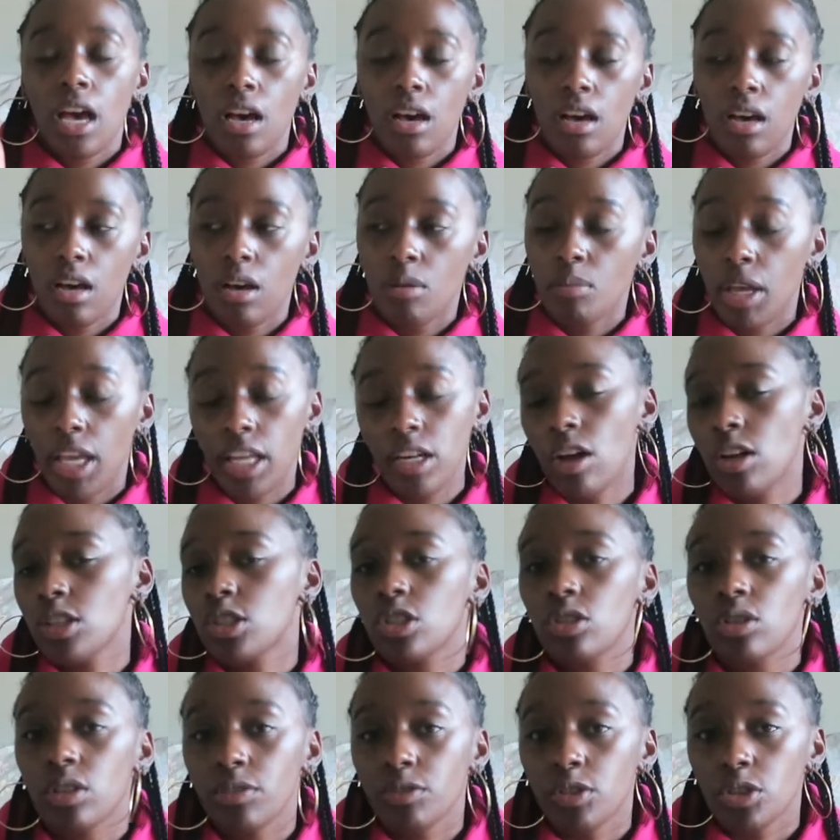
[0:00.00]
um, and
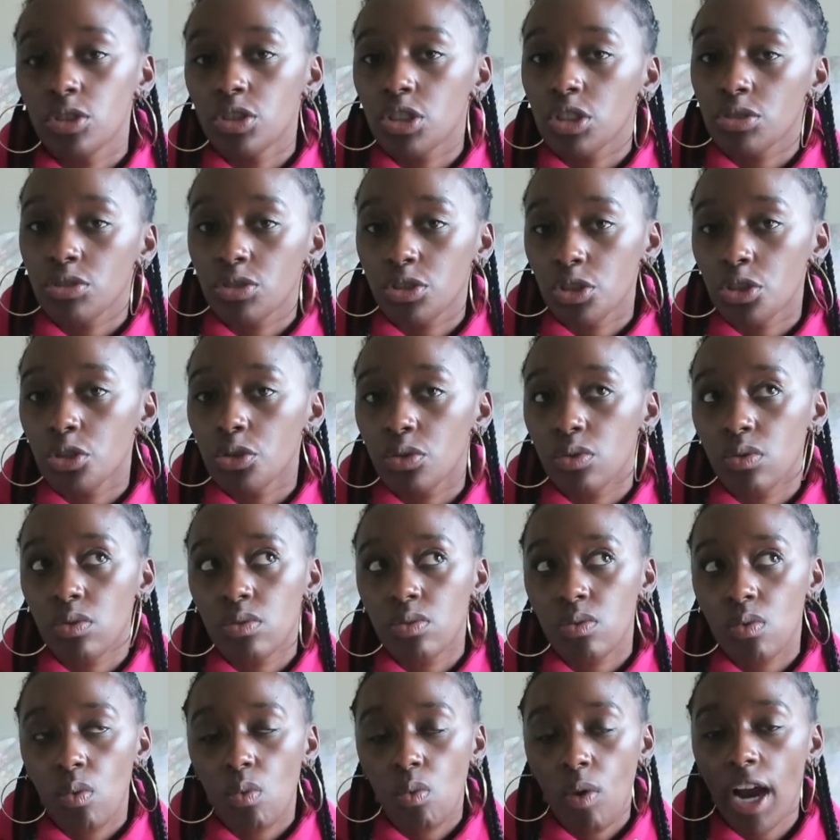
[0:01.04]
also if you still do
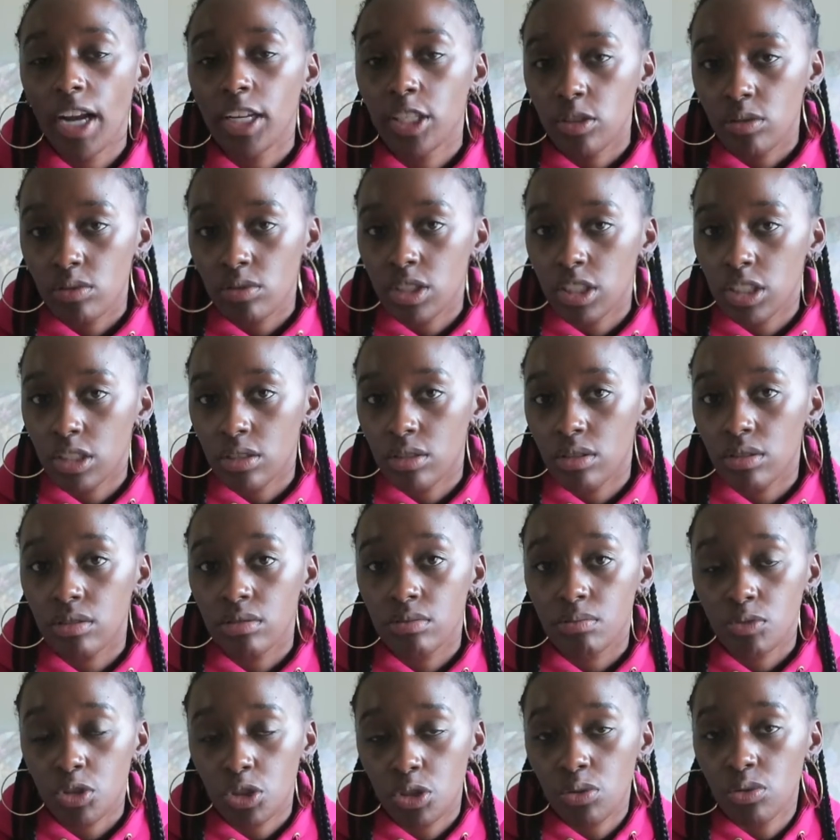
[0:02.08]
why do you
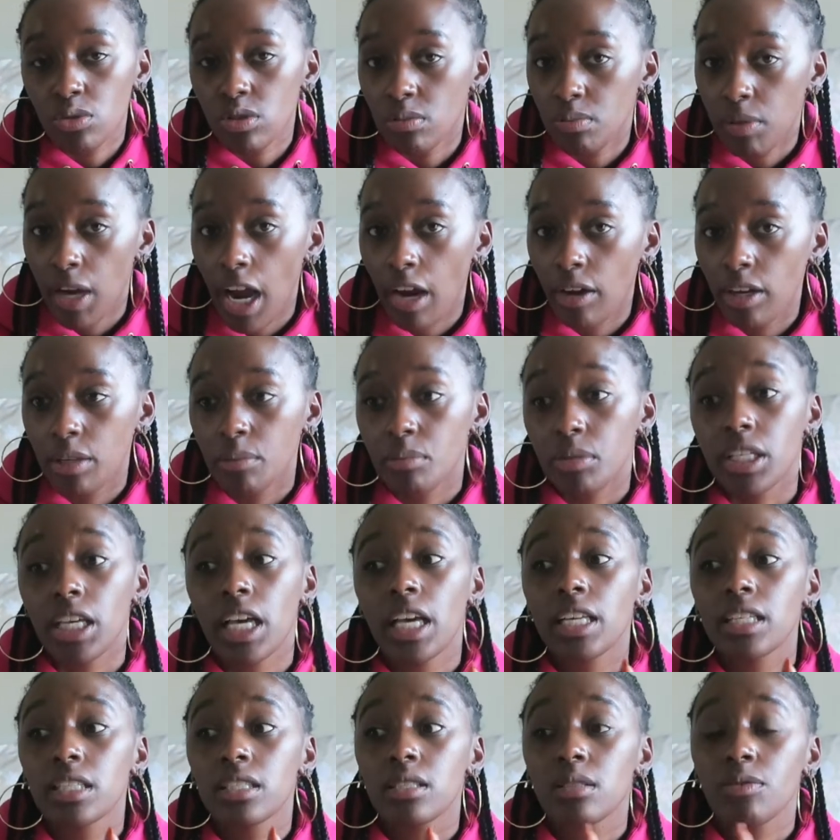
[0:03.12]
still choose to pirate
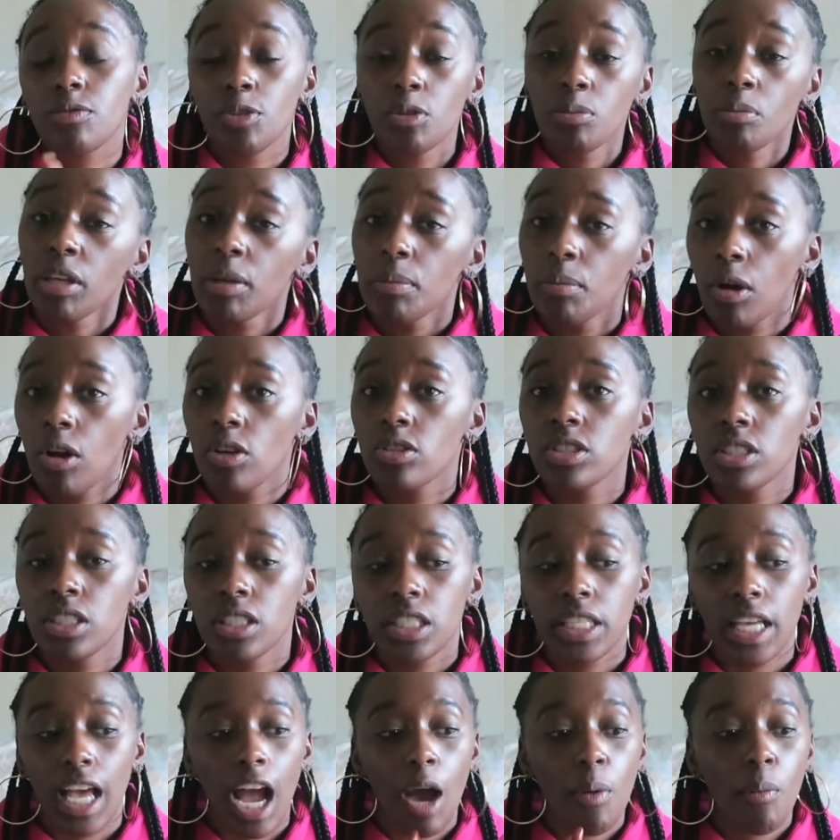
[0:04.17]
because for me
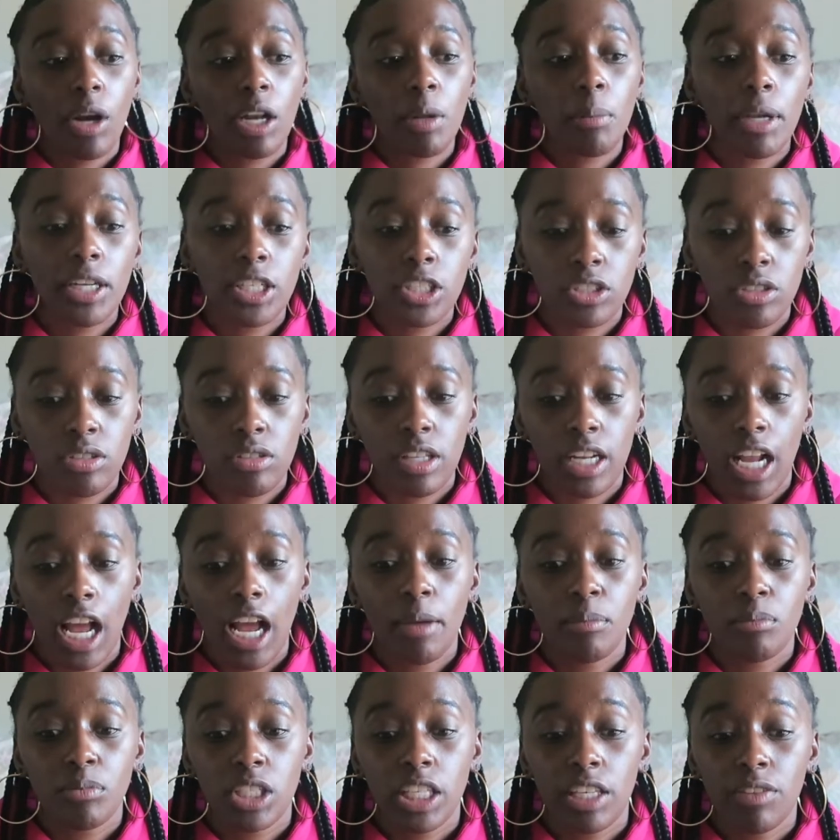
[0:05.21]
personally i want to make sure that
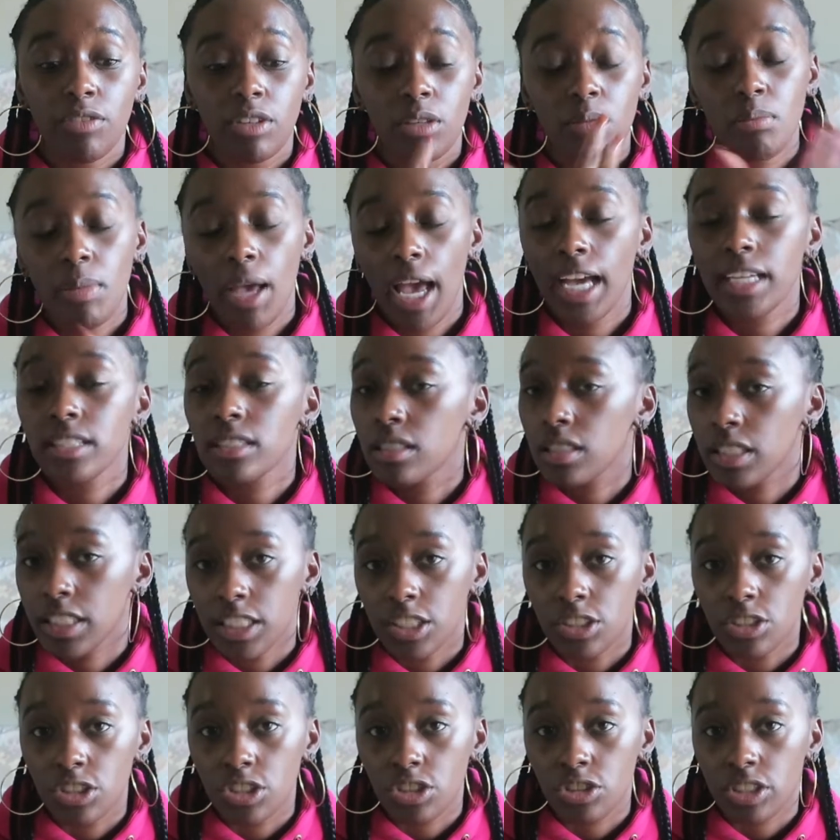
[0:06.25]
i'm giving back to the
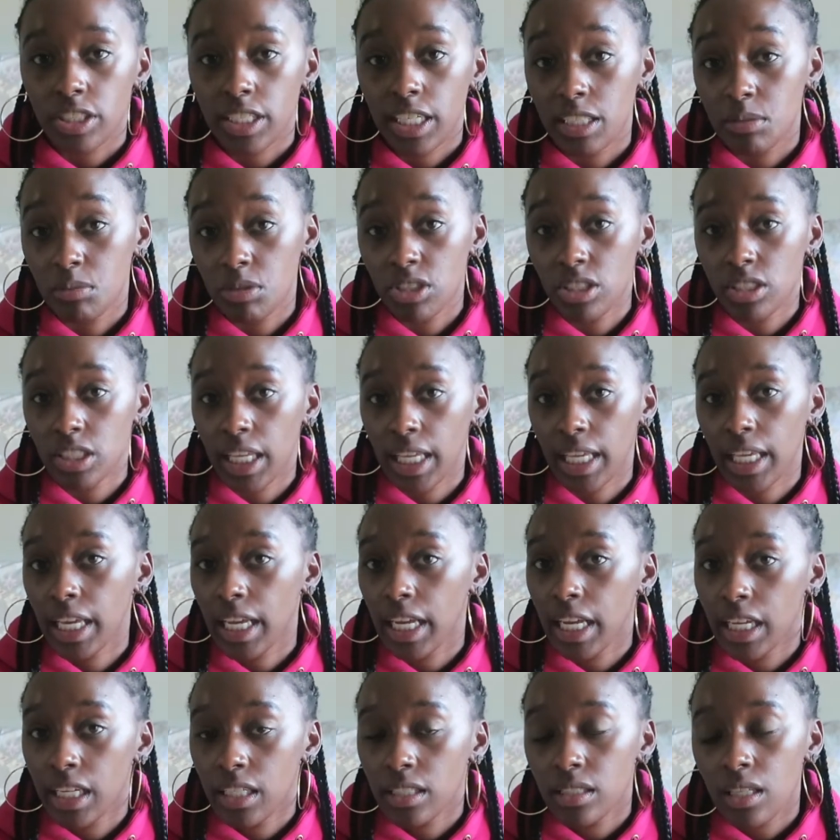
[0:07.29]
industry as much as i
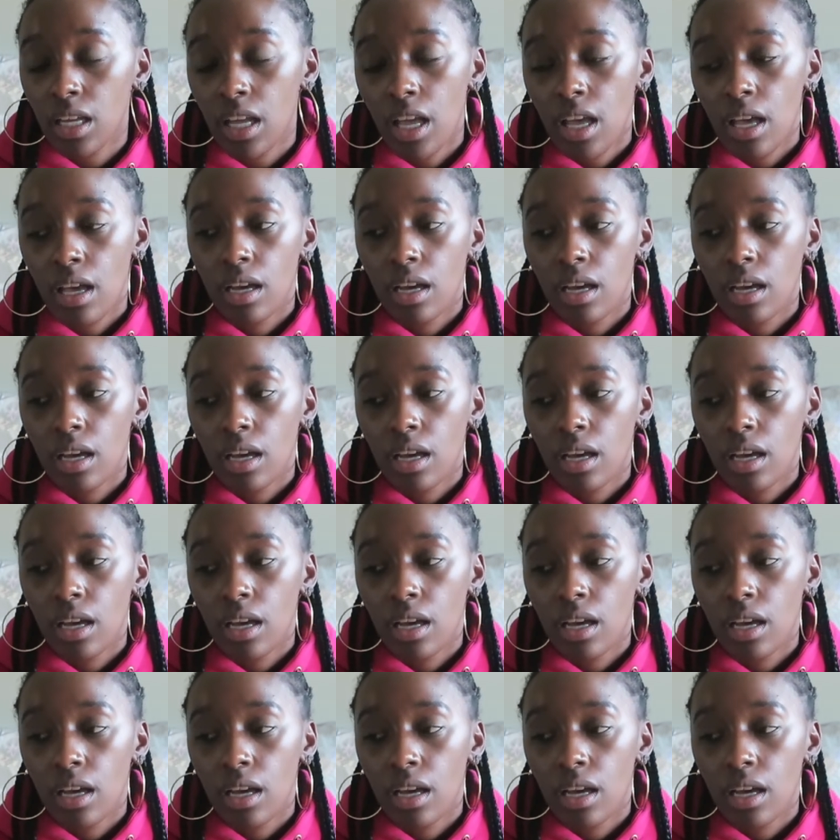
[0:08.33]
can